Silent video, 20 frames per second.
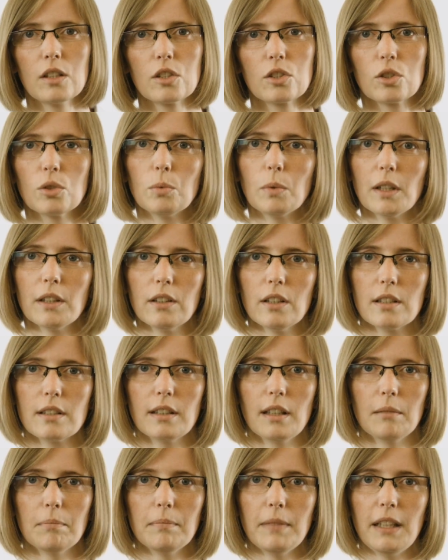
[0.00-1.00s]
So what does
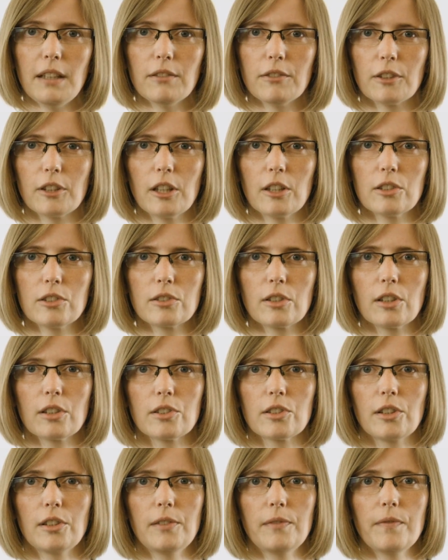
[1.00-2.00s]
that mean for our
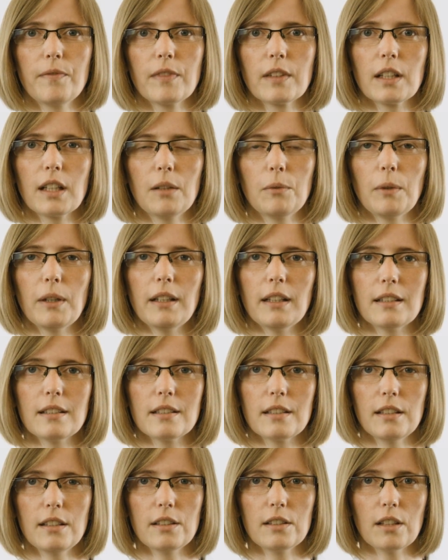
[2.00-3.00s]
structure? Can we then
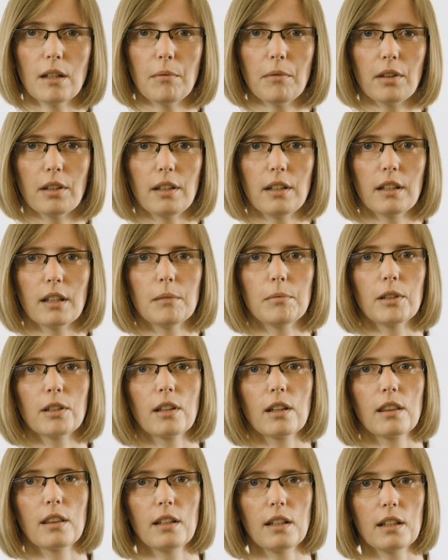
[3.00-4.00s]
say something about
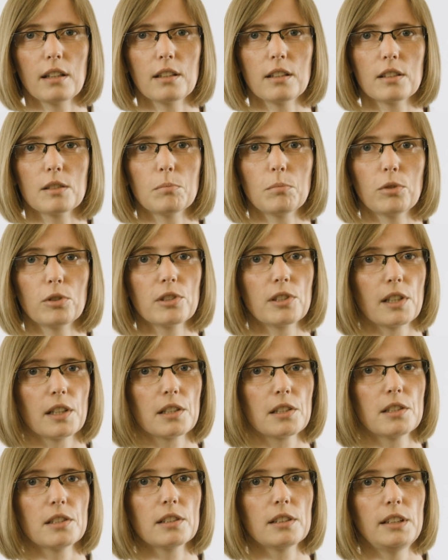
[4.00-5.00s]
the thickness both
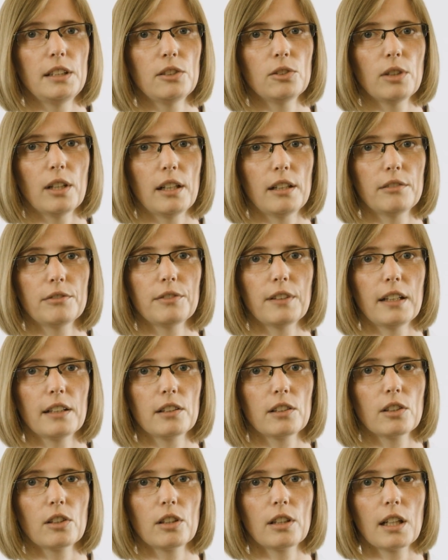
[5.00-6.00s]
sections need to have at
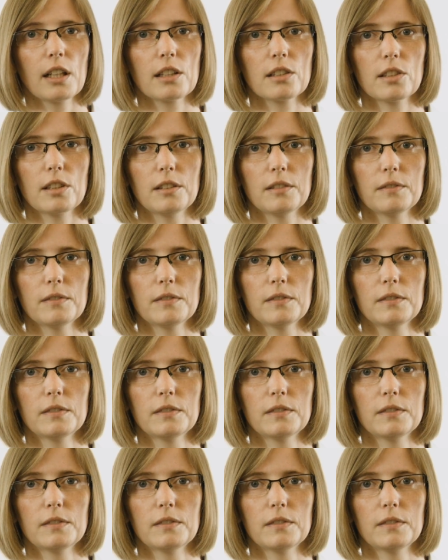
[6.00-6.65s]
the connection?